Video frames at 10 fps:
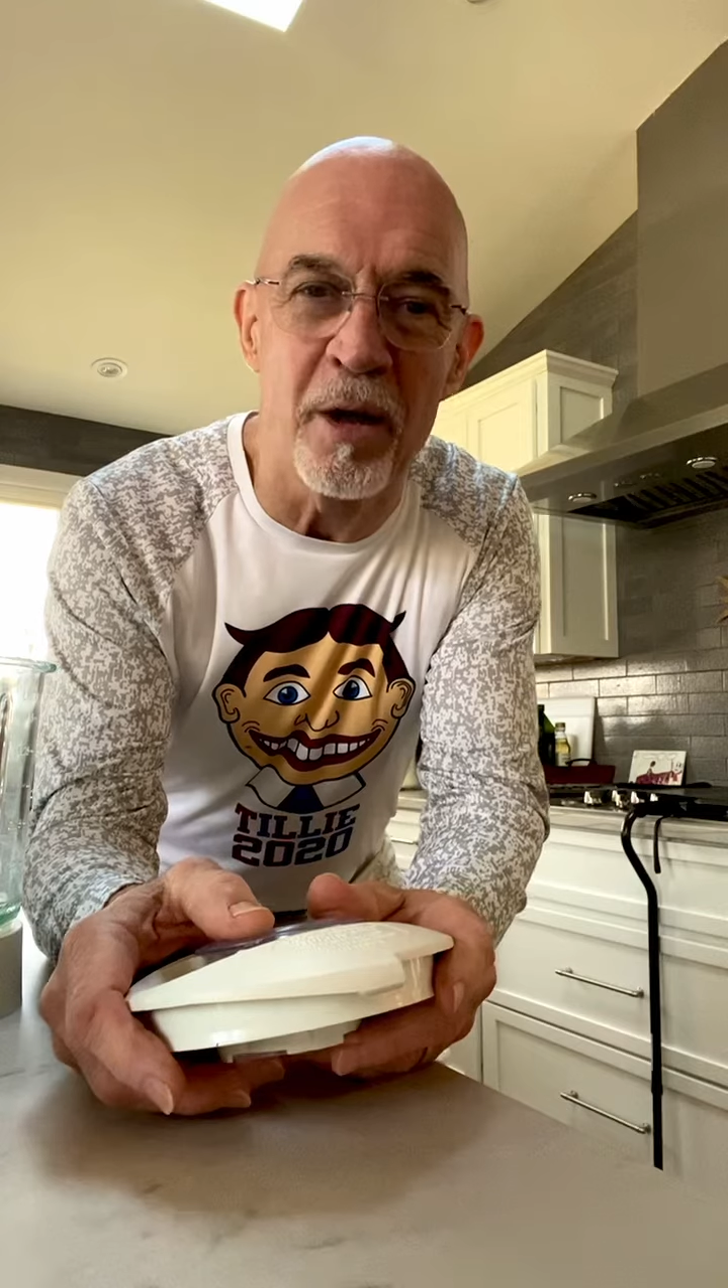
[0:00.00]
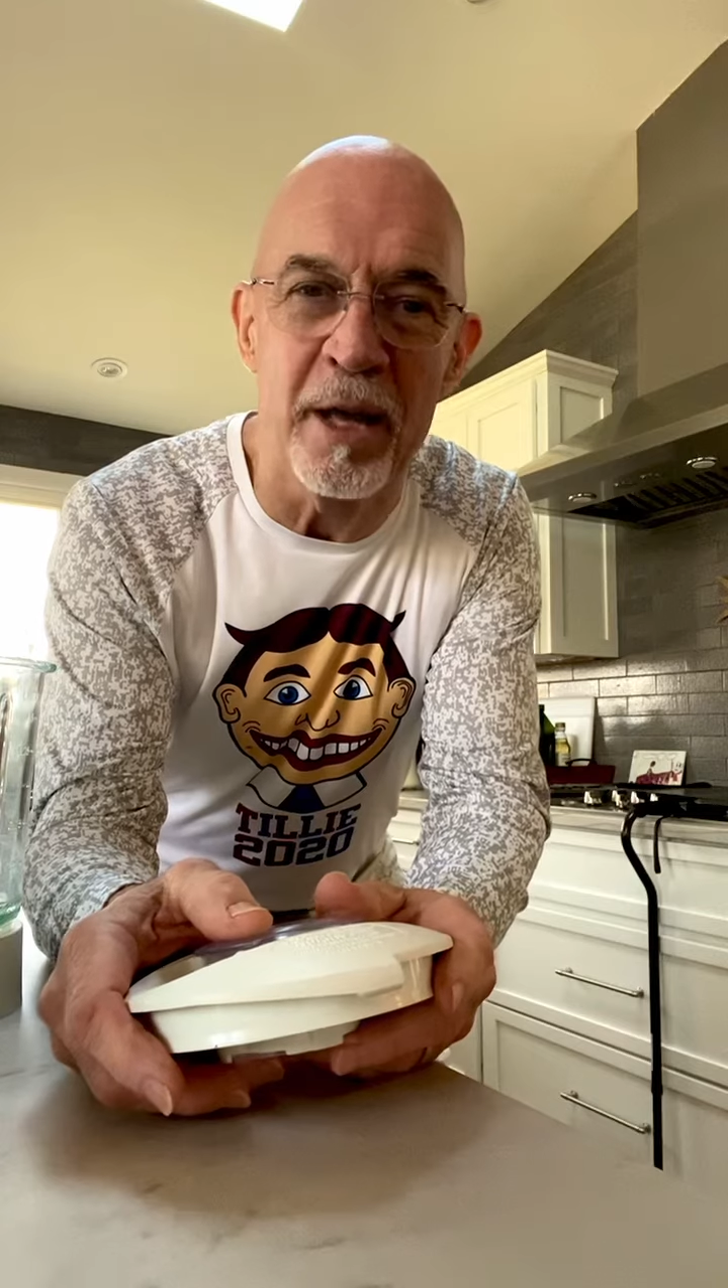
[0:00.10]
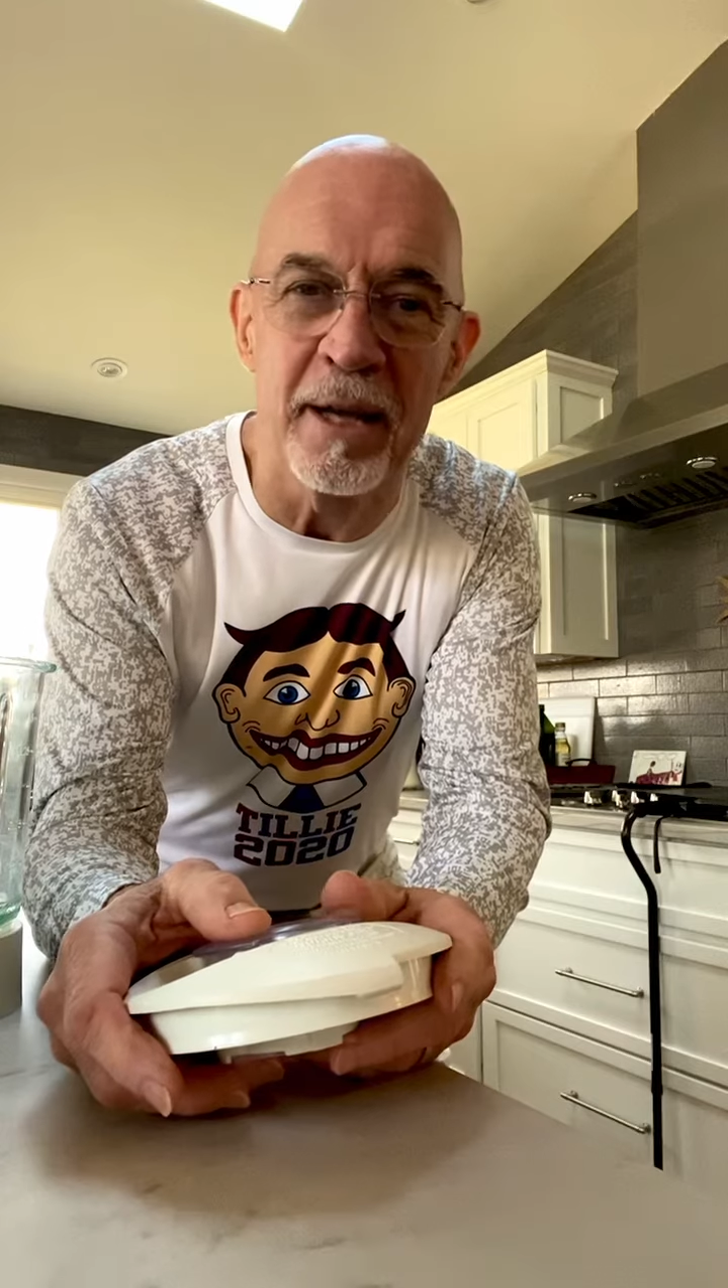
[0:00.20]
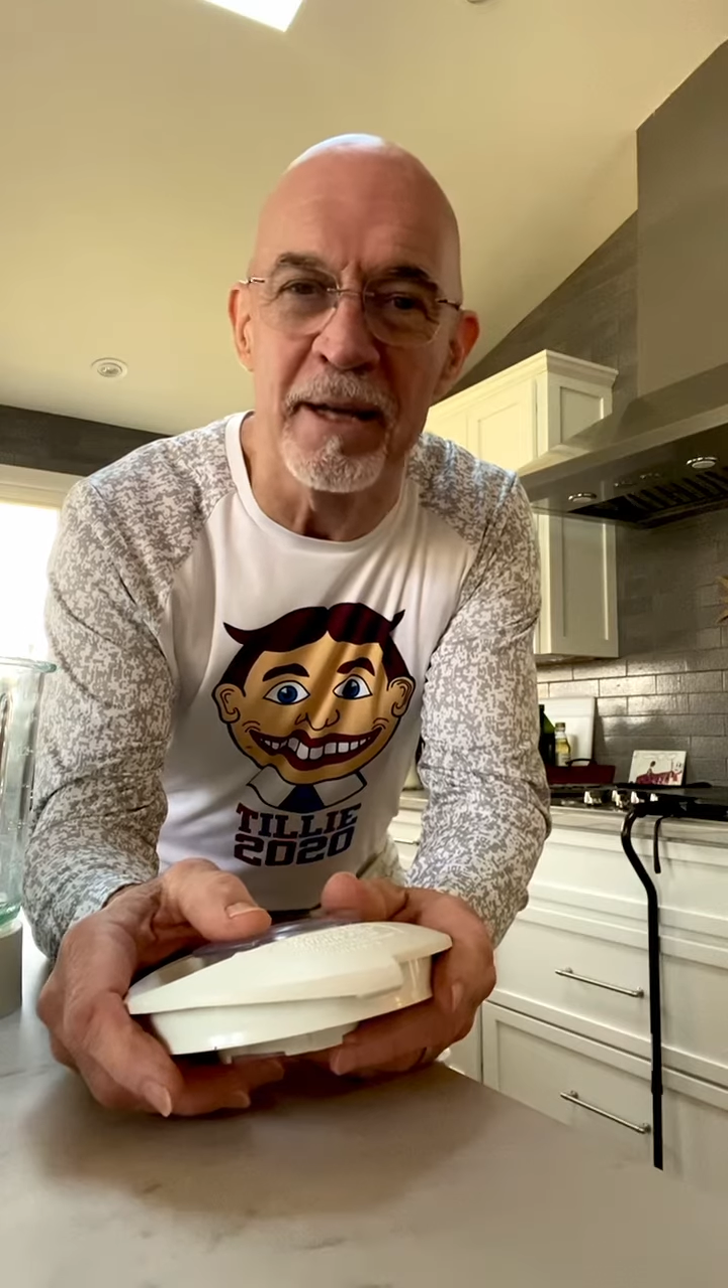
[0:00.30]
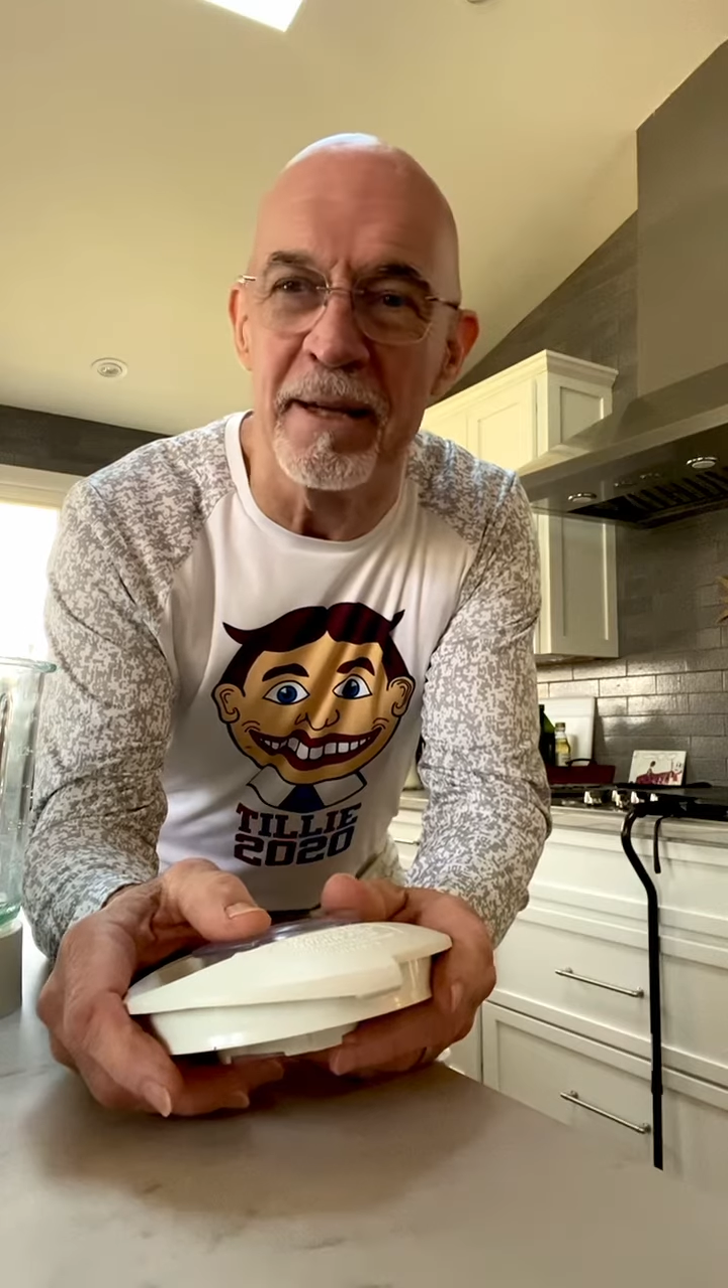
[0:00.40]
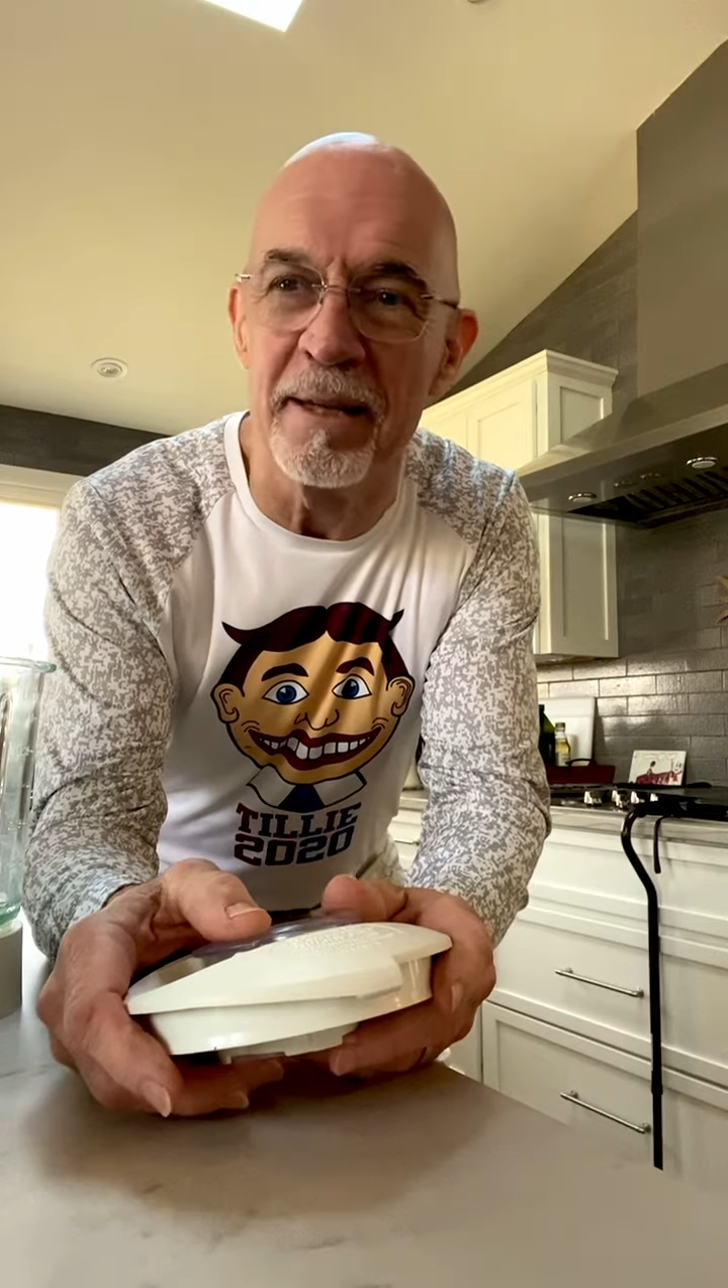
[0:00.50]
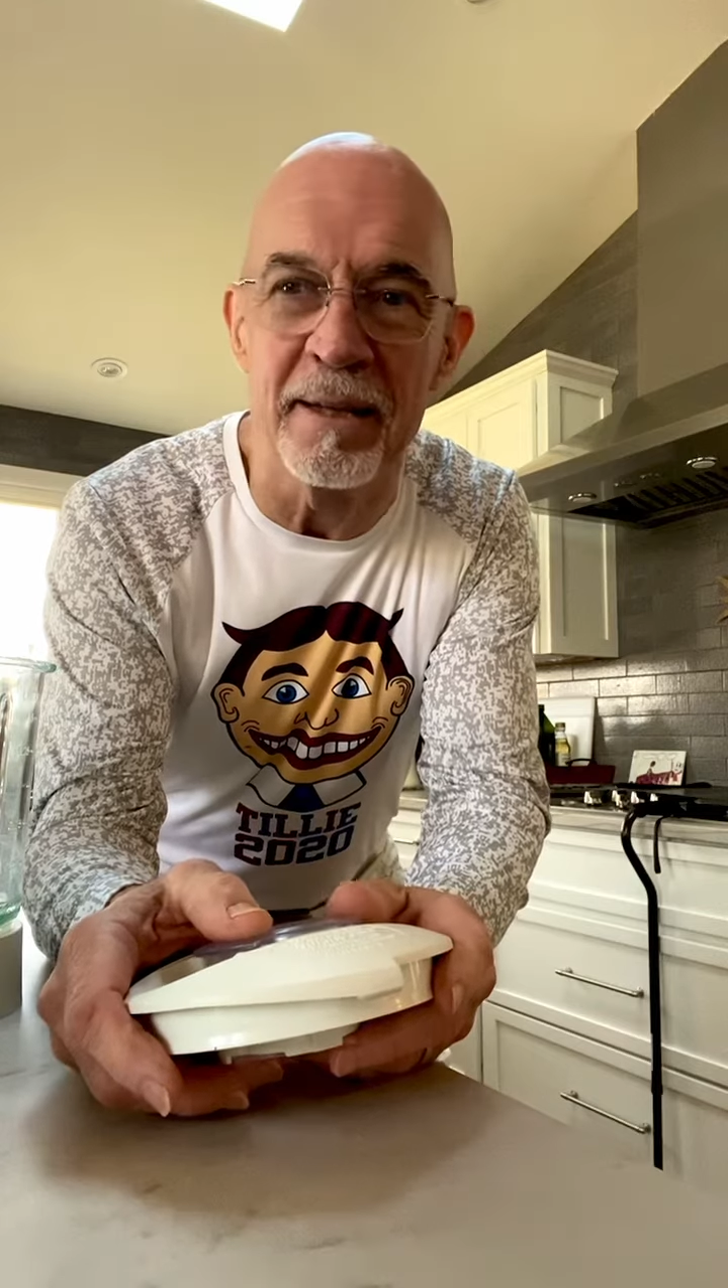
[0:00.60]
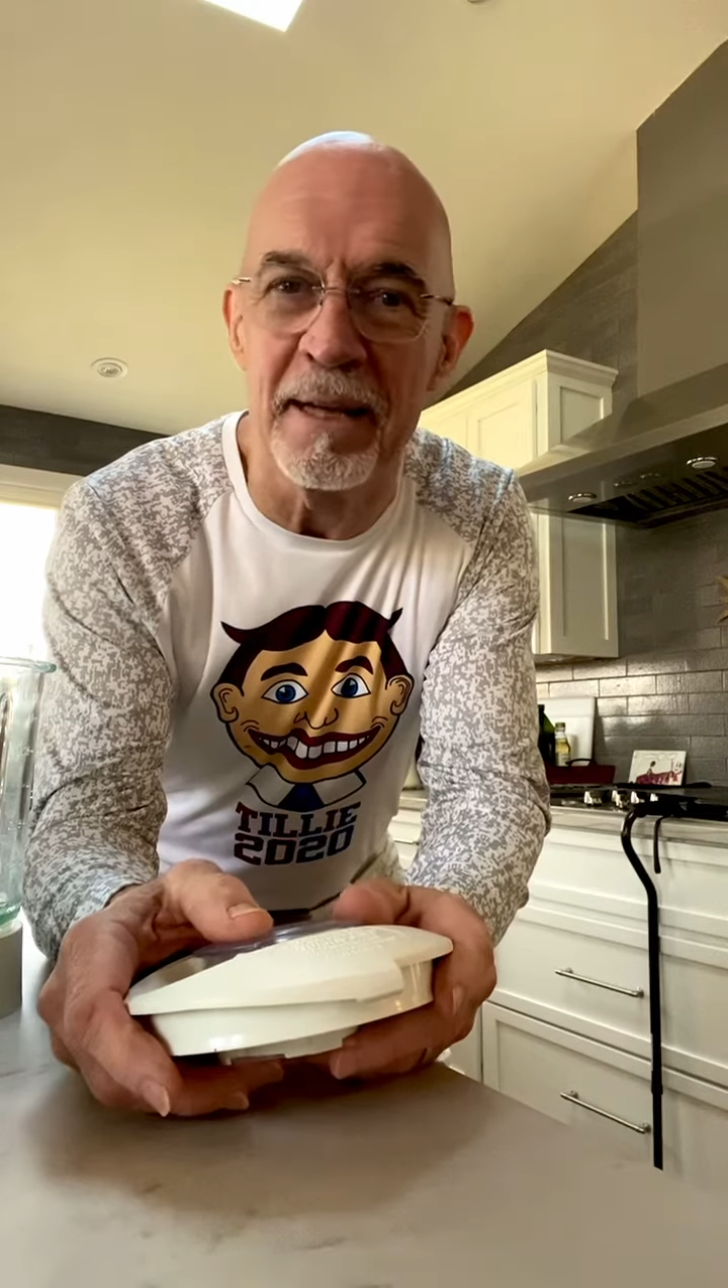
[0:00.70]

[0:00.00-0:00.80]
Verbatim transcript: Uh,